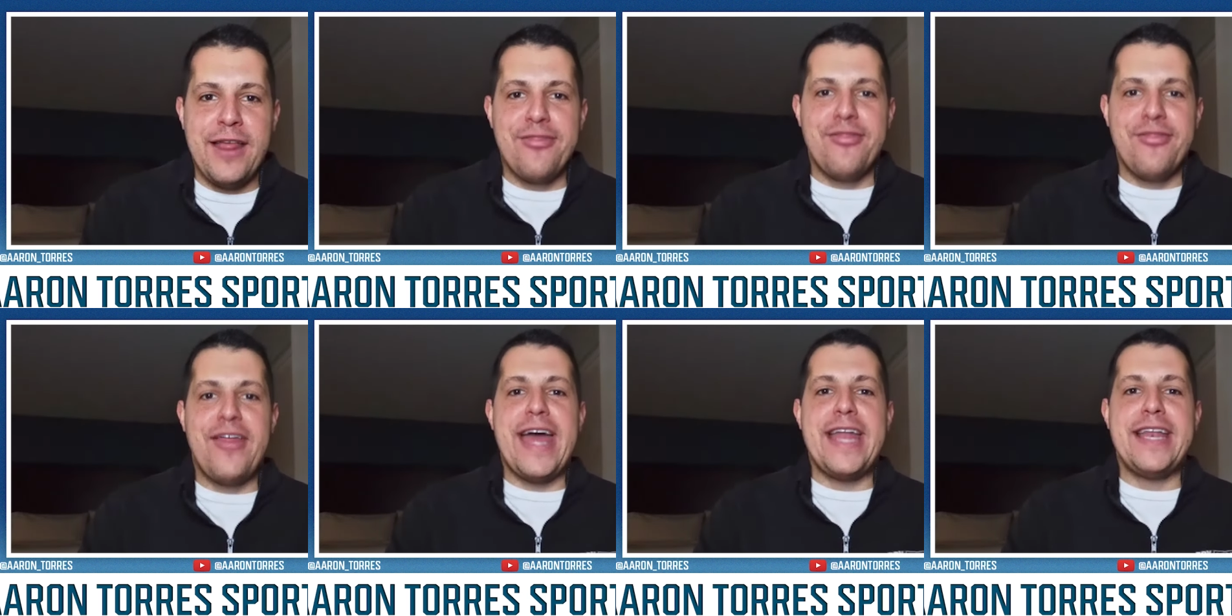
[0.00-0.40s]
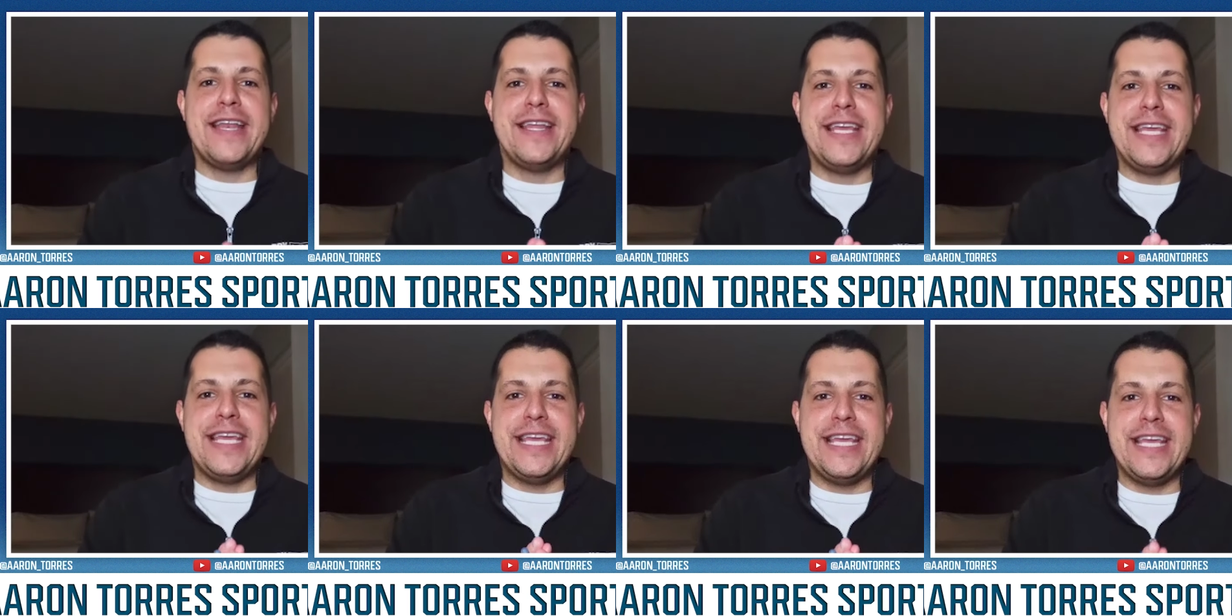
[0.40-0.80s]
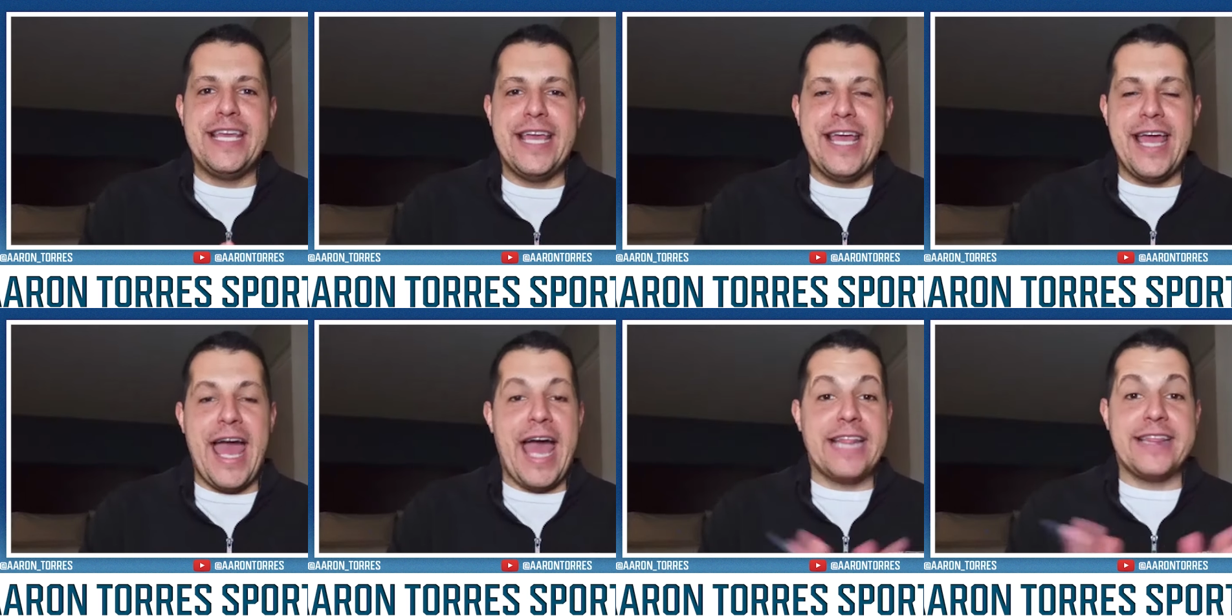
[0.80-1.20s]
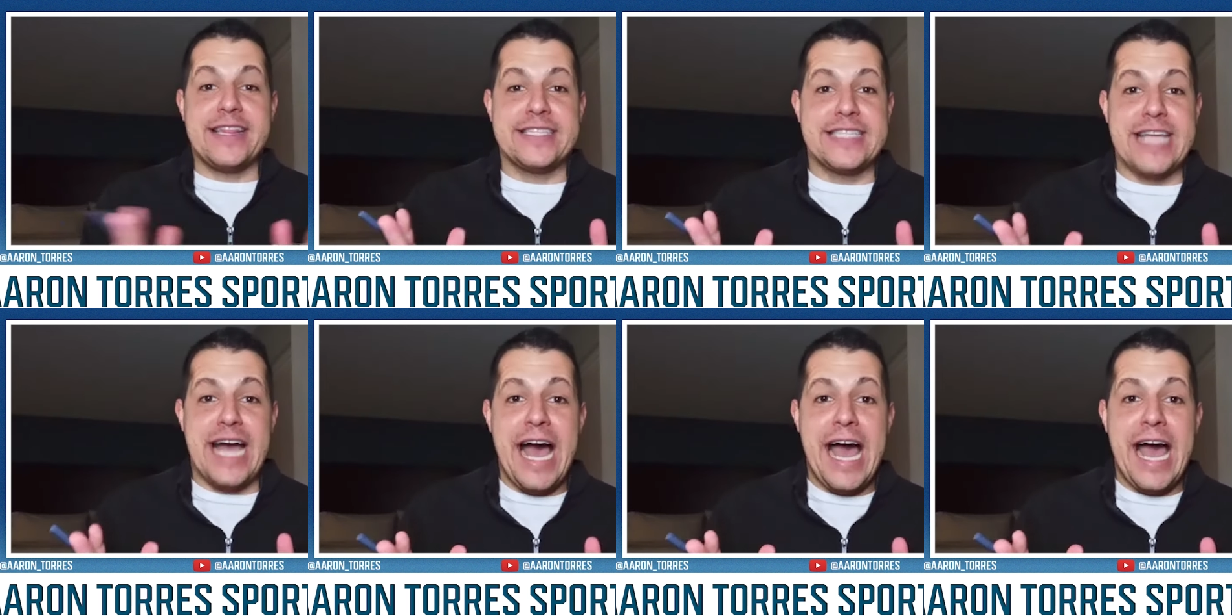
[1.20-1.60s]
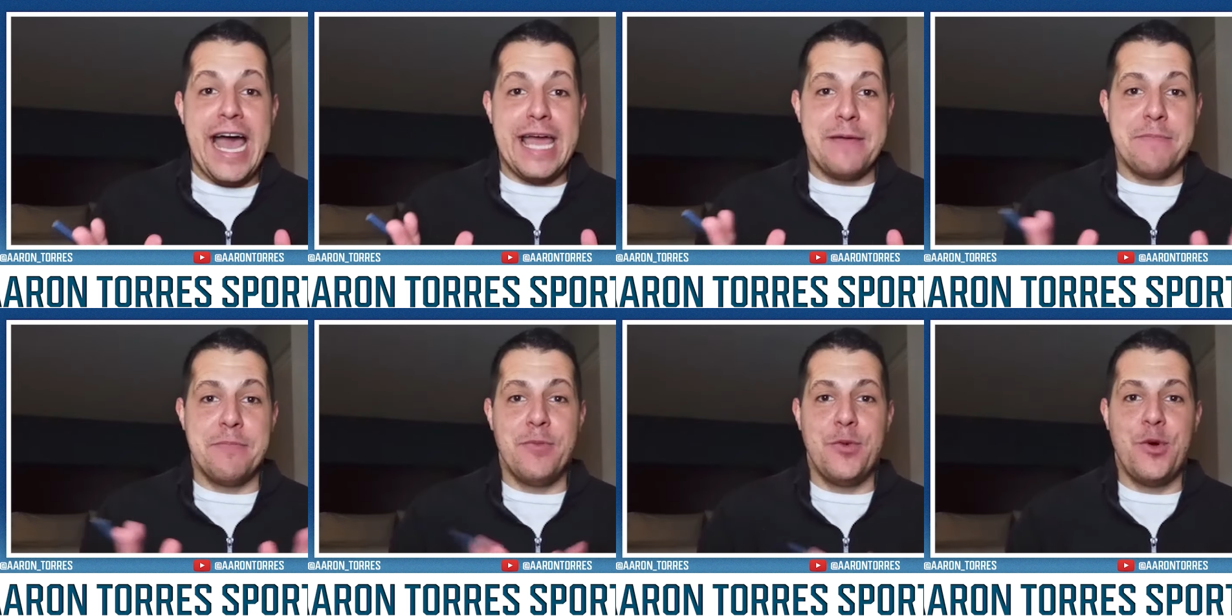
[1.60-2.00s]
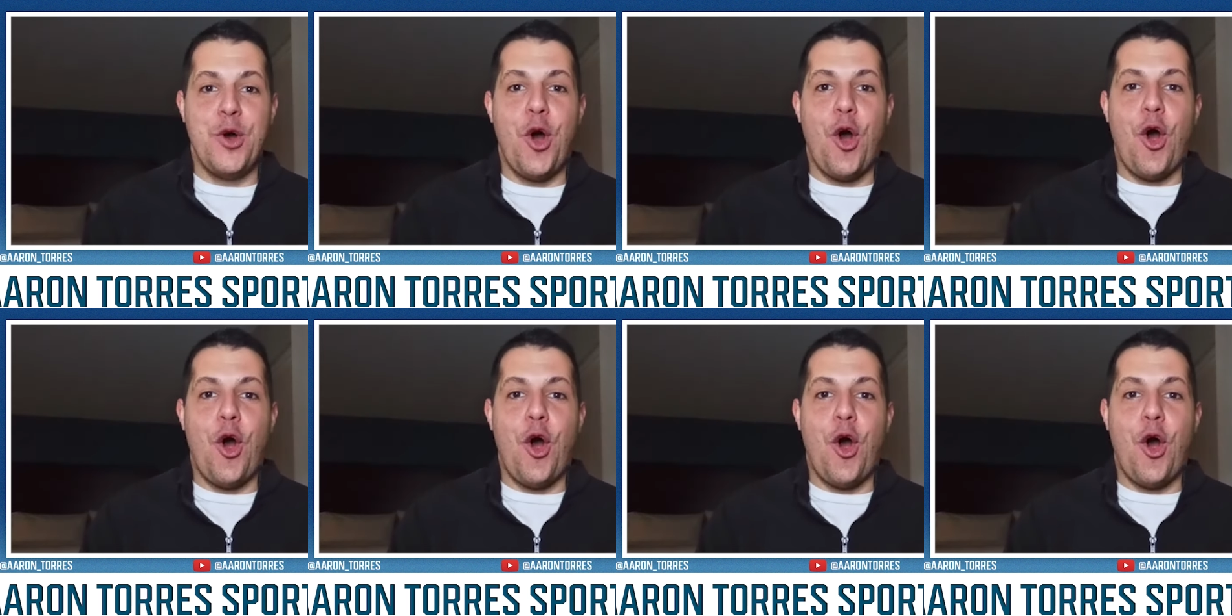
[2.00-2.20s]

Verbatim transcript: that it, at the time,